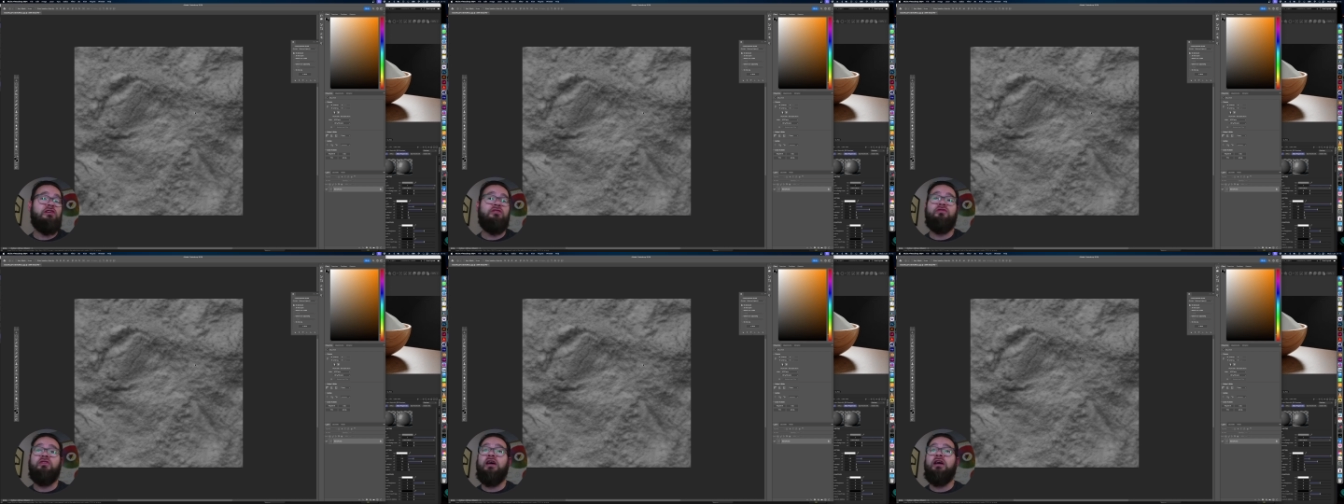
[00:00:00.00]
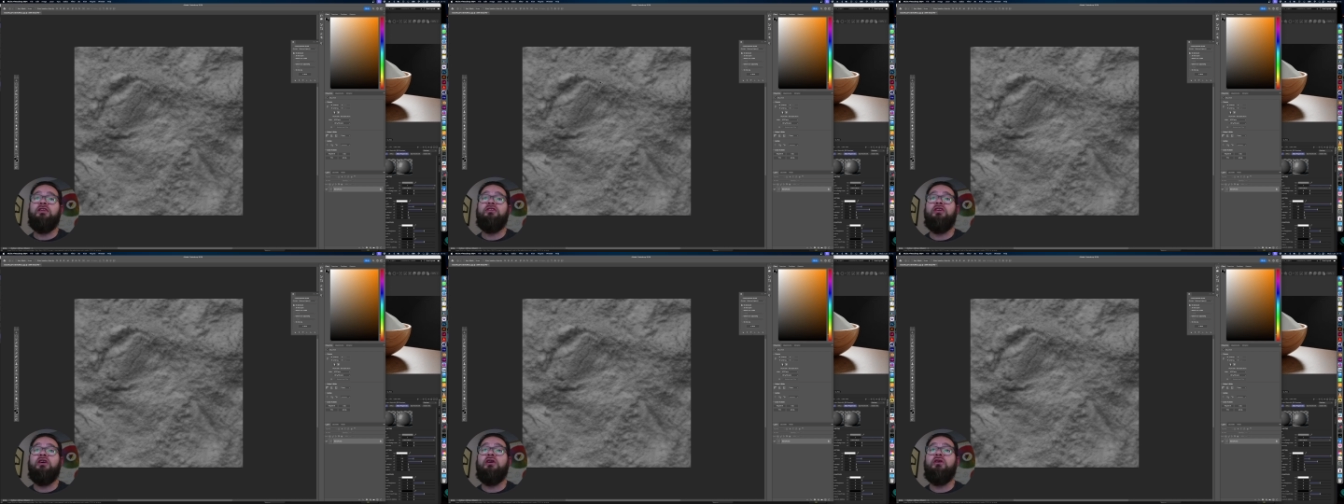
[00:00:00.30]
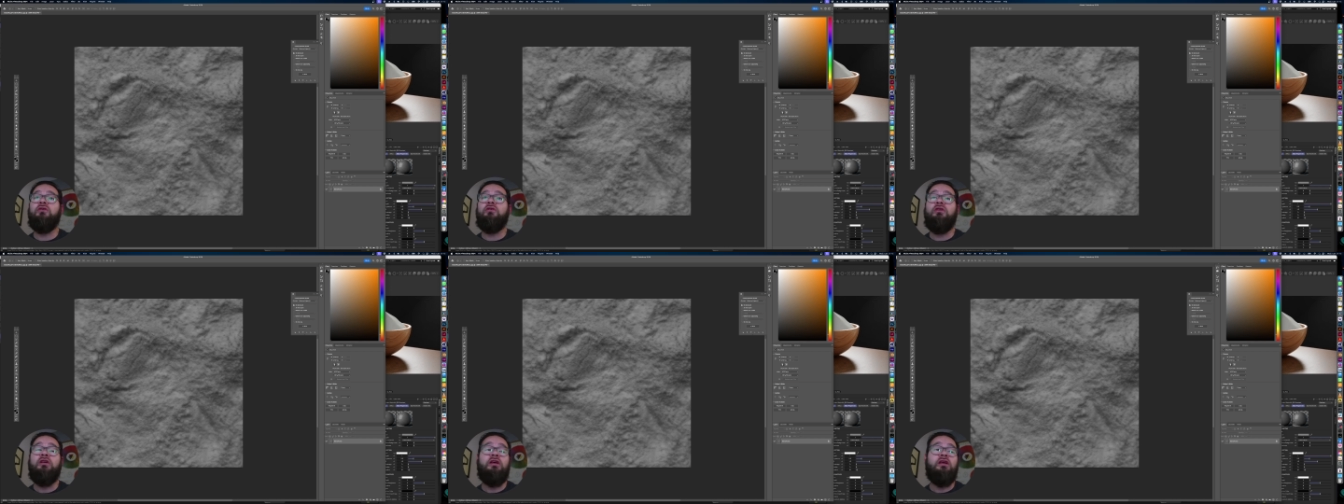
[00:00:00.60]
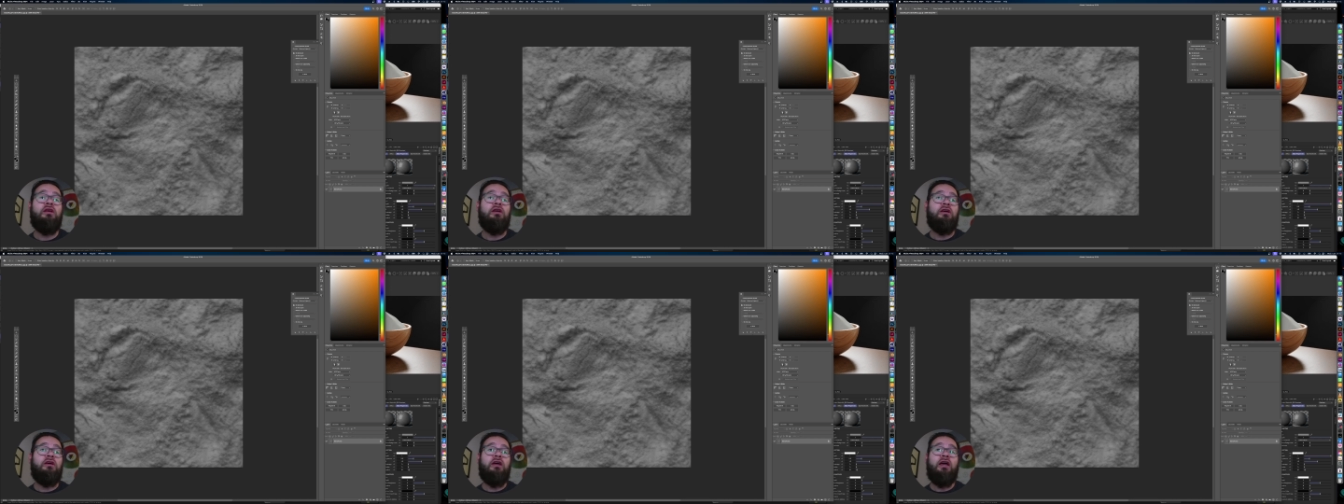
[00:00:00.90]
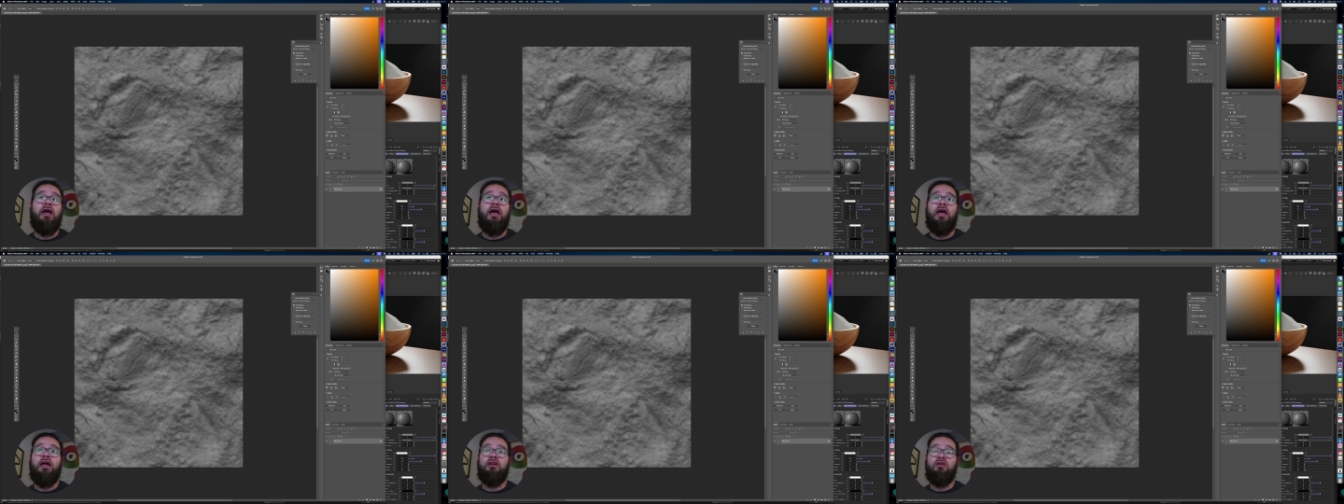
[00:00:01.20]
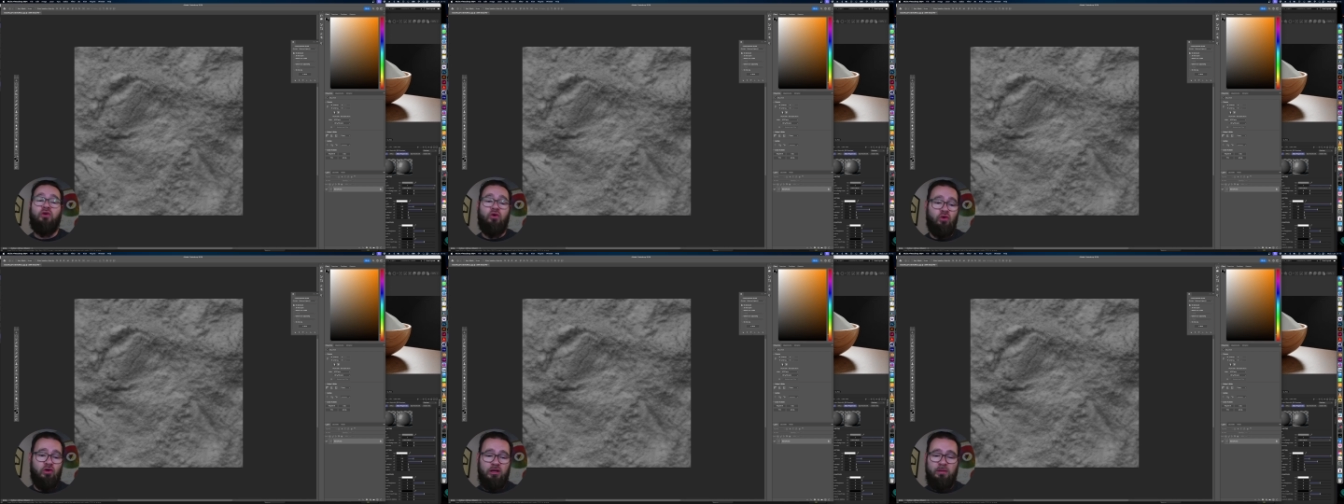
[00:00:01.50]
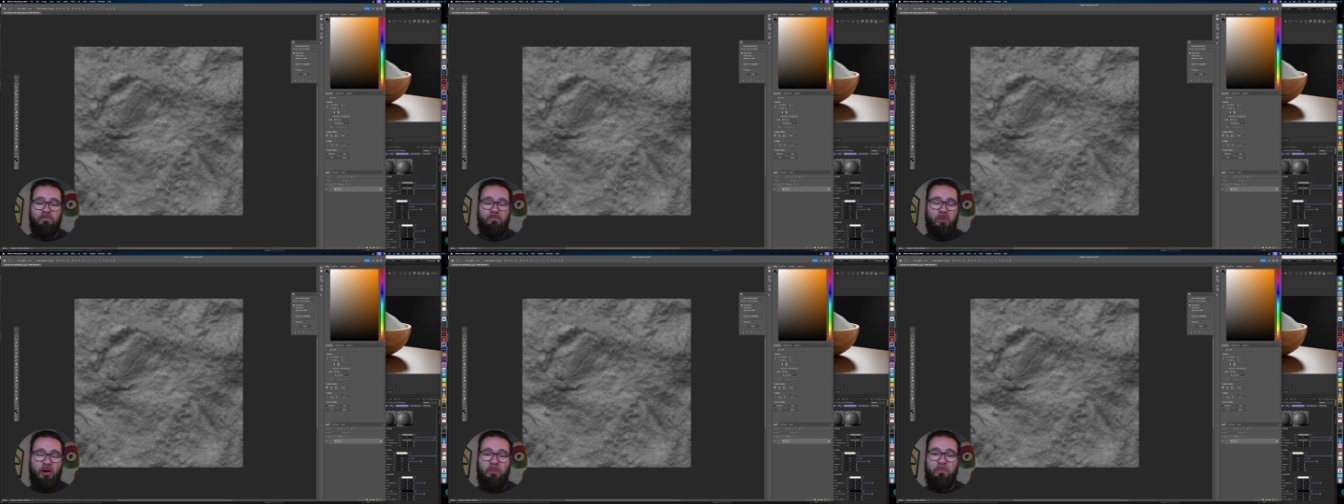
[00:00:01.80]
that down and call it
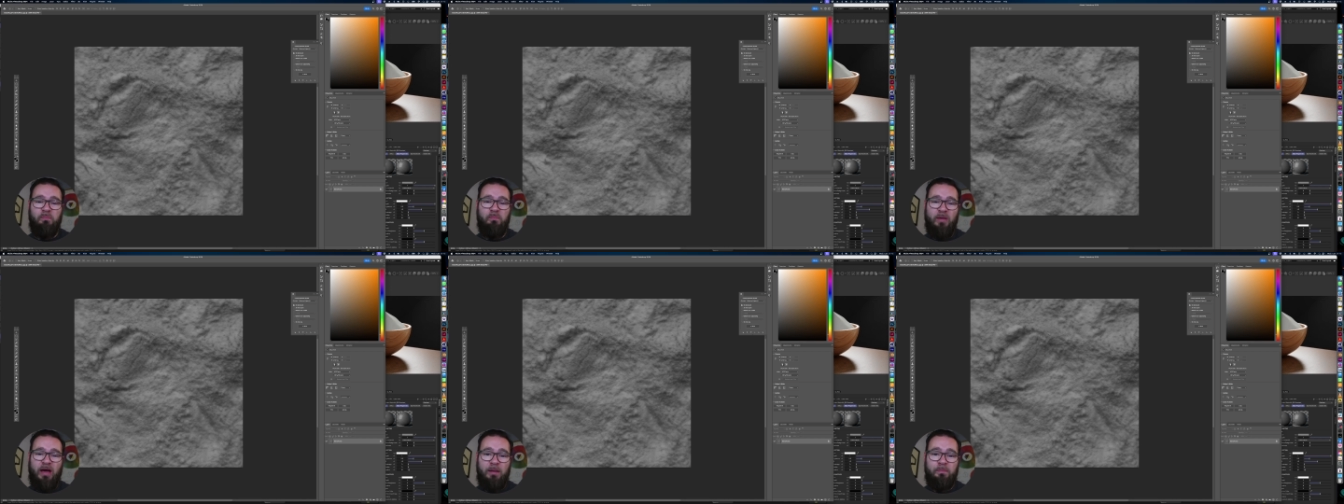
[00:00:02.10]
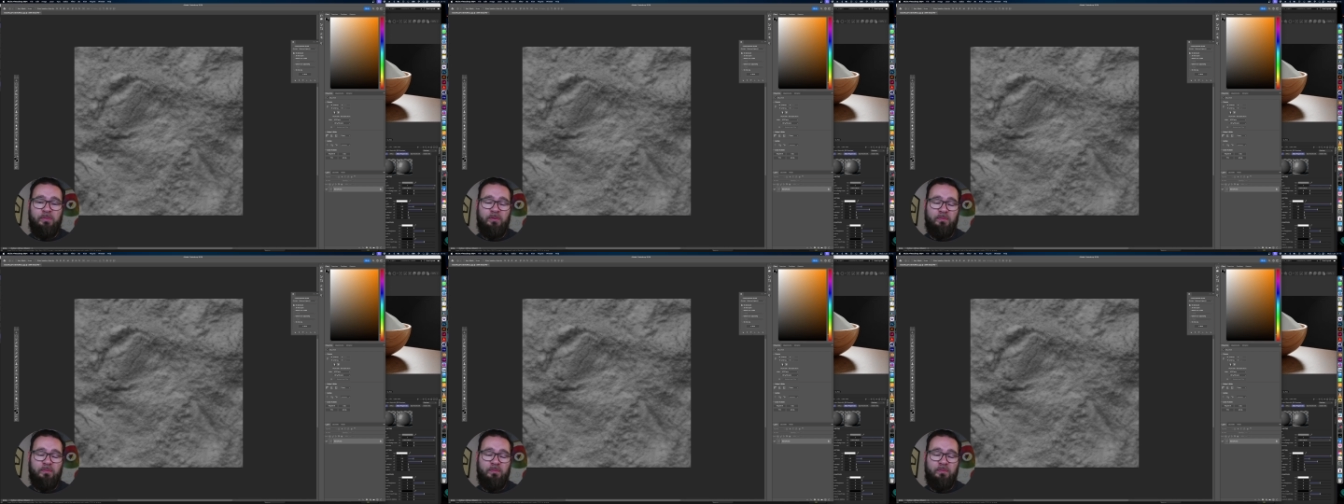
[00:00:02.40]
bump map